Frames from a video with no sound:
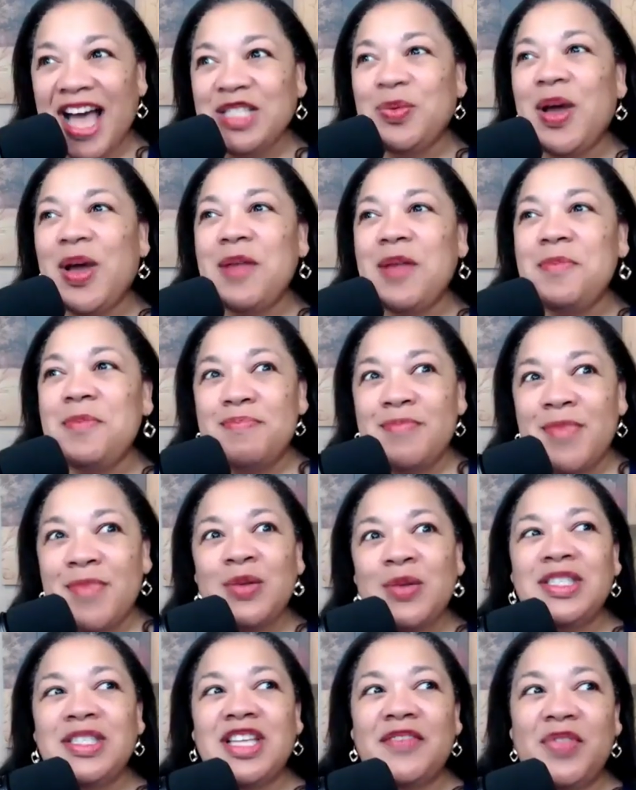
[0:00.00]
that's what
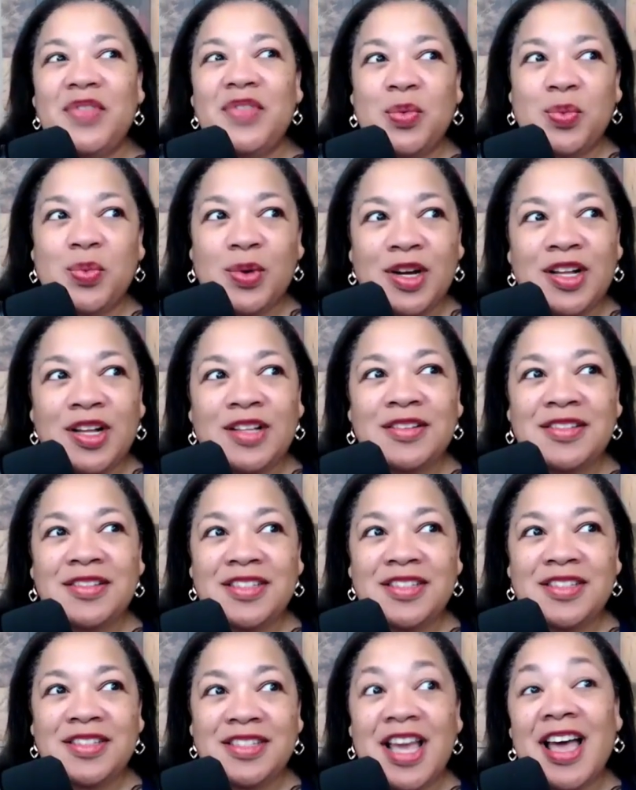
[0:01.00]
most of the
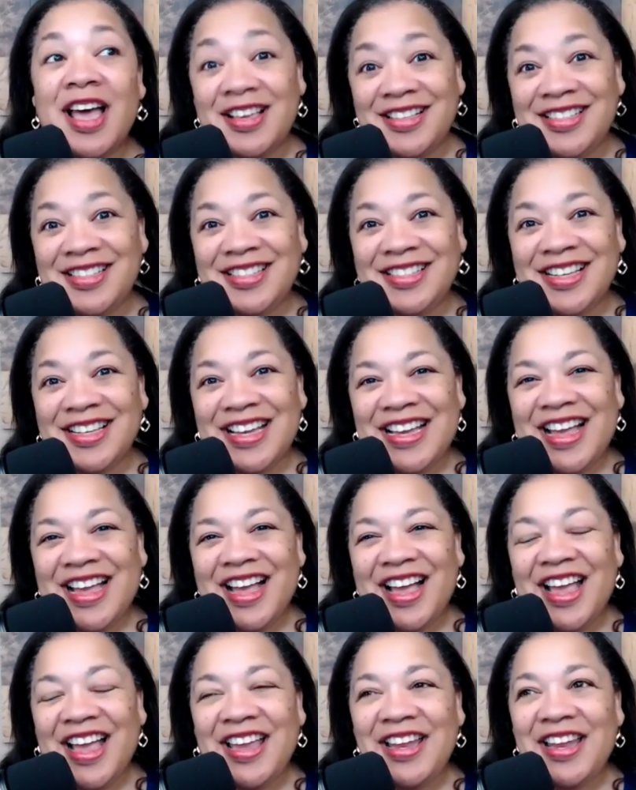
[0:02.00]
world does.
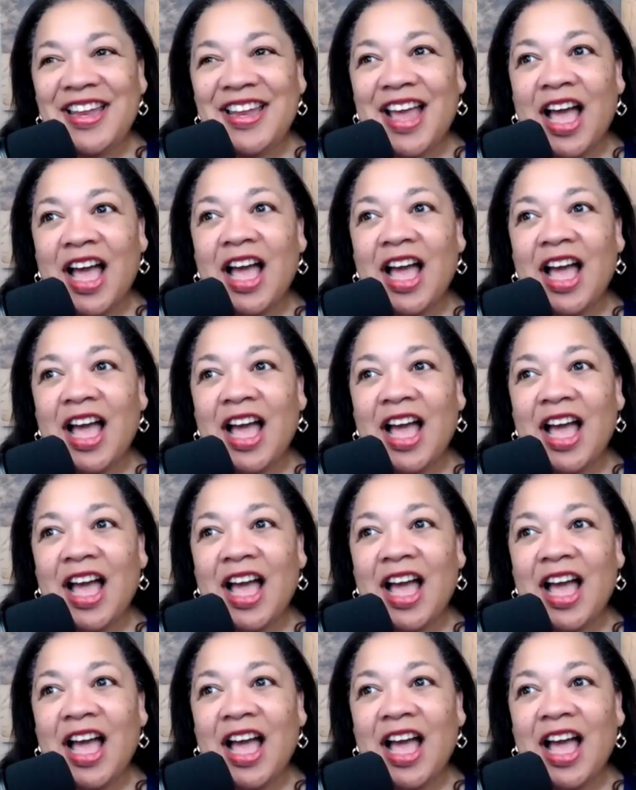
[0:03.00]
And